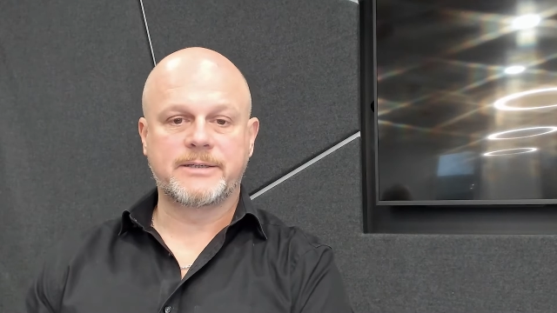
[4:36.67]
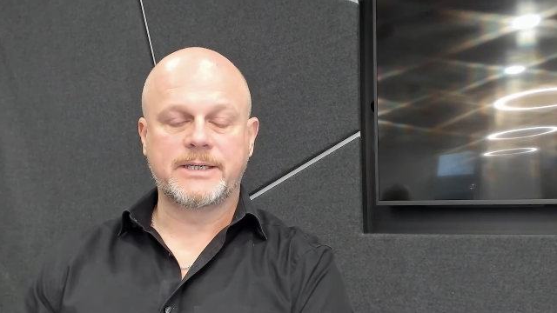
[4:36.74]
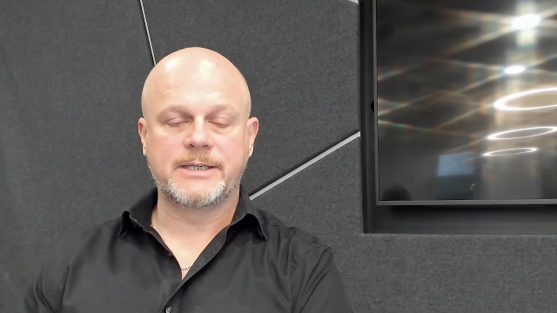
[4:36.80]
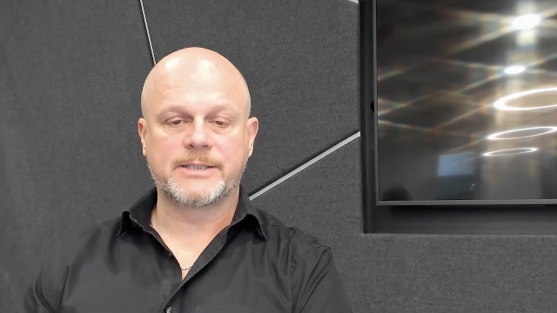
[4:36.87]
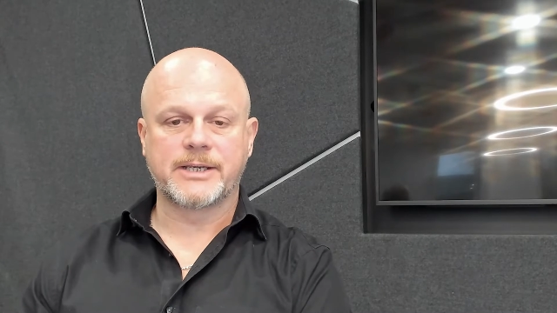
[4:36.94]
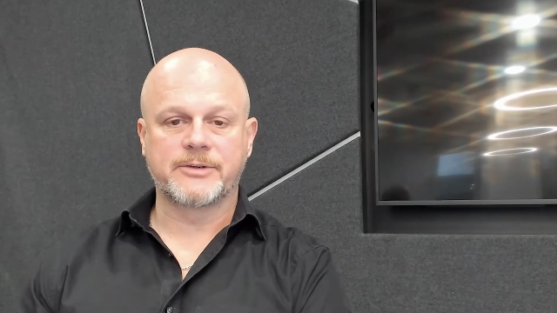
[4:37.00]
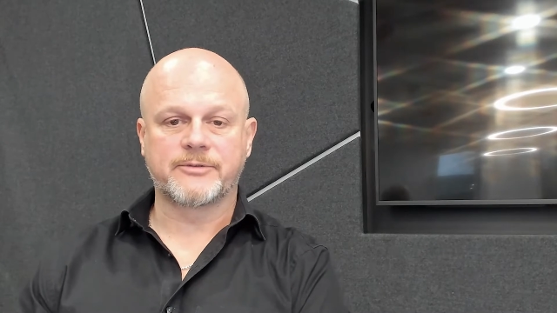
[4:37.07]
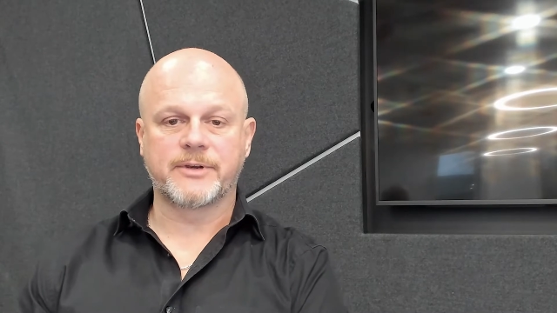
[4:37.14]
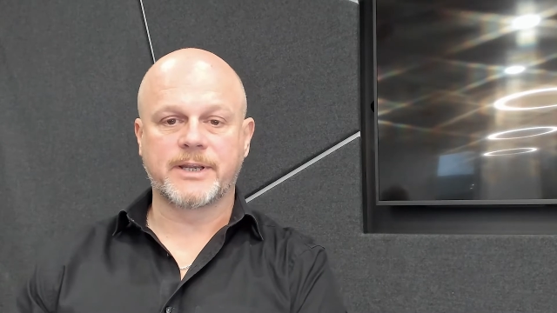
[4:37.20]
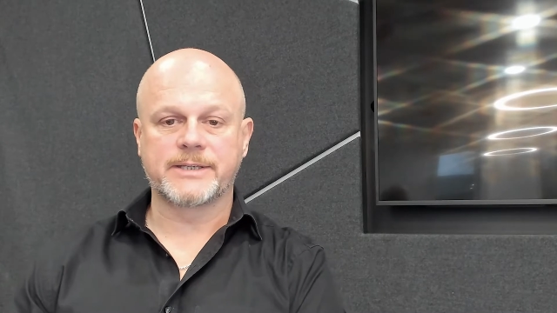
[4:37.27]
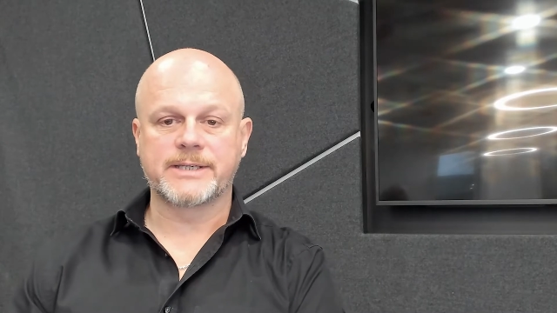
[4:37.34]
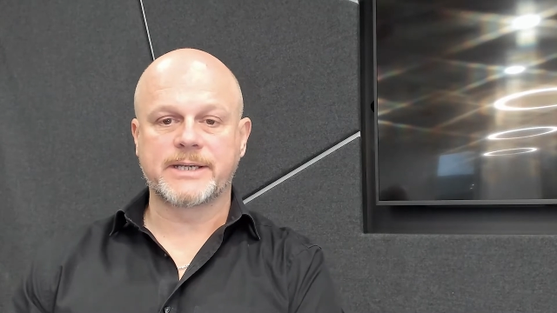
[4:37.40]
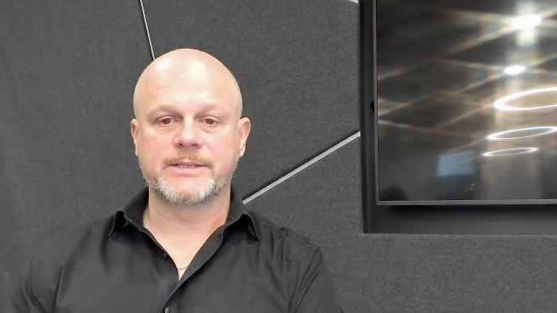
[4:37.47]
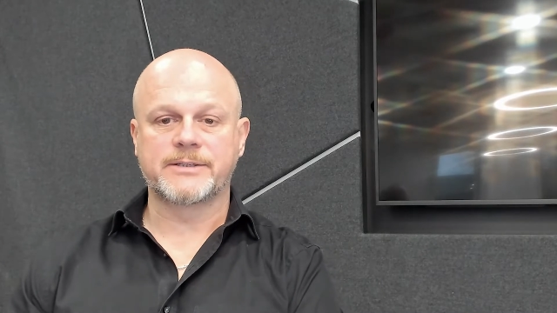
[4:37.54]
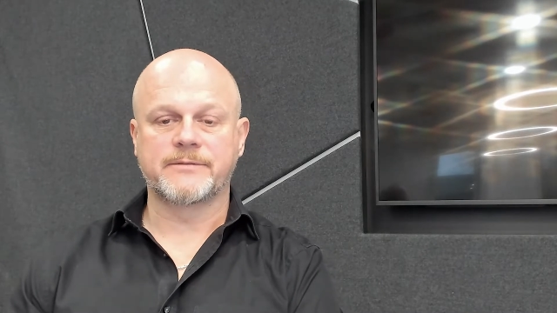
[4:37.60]

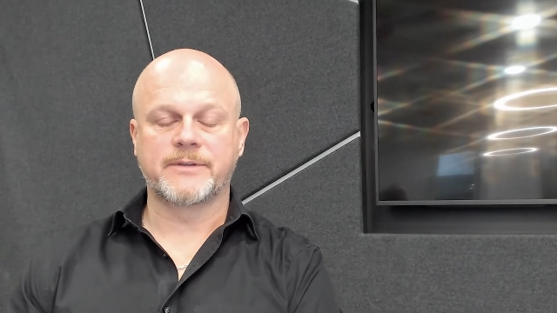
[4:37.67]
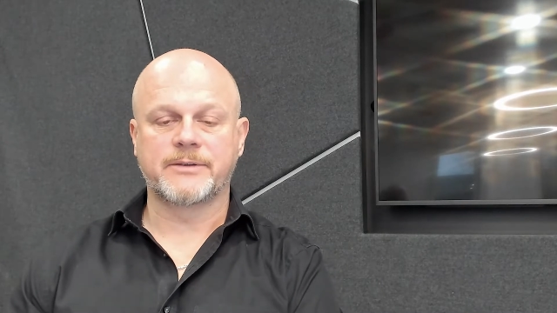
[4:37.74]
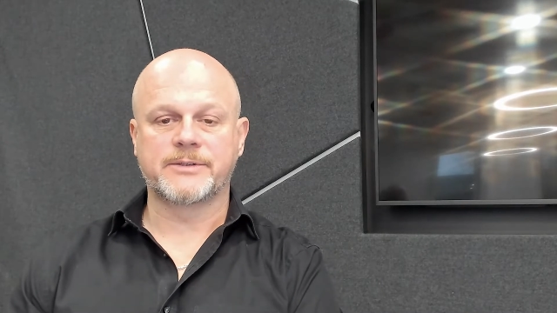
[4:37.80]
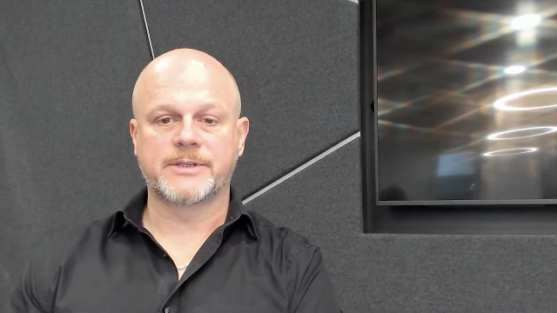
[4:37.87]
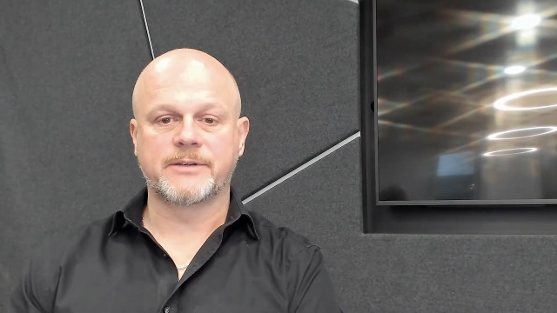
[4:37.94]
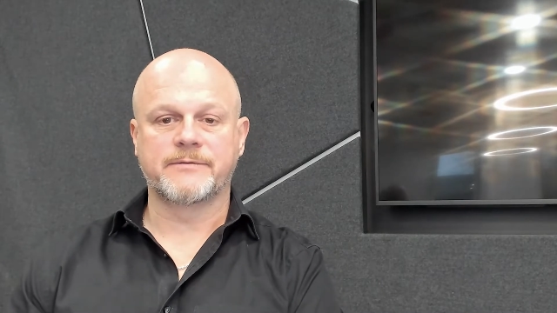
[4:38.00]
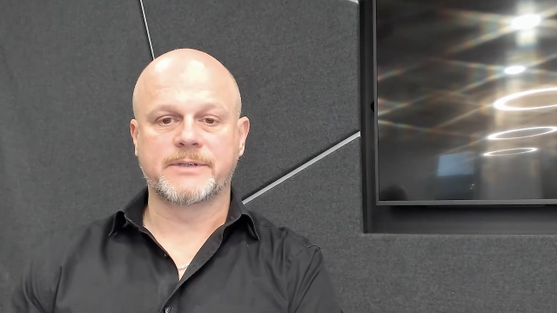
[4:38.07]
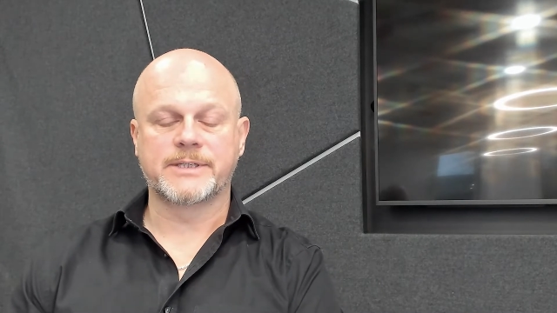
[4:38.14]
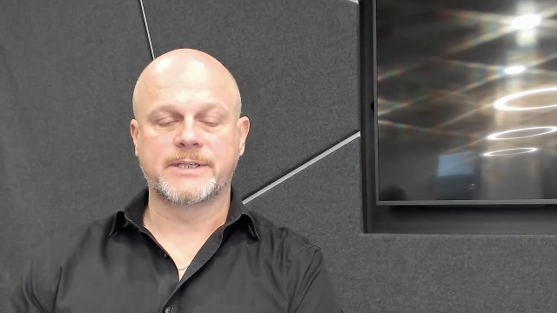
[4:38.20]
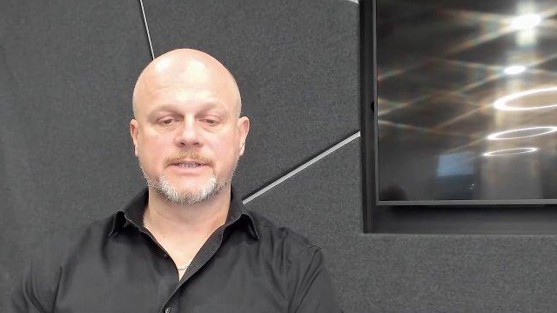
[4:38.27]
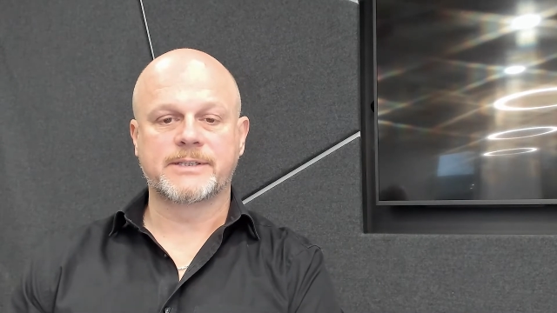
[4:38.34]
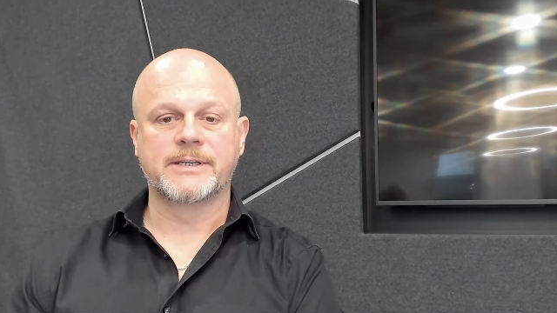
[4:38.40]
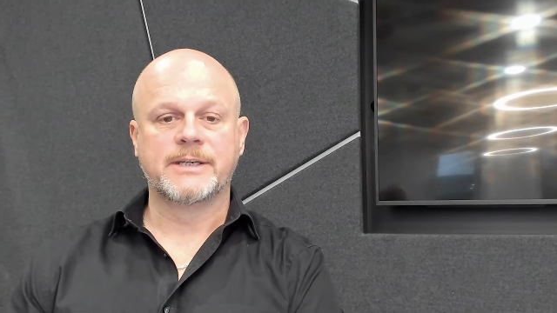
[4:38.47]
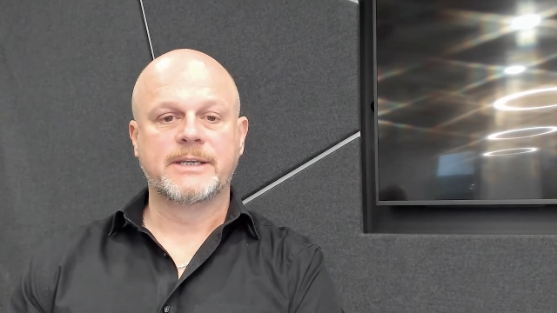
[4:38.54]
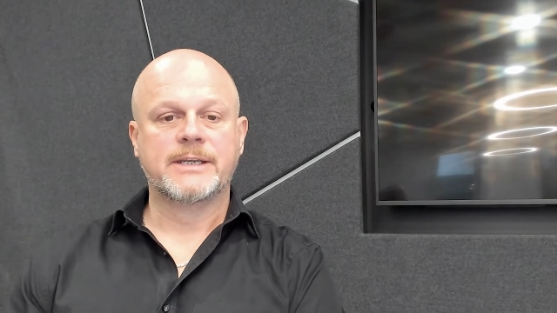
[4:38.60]
decentralization of those services.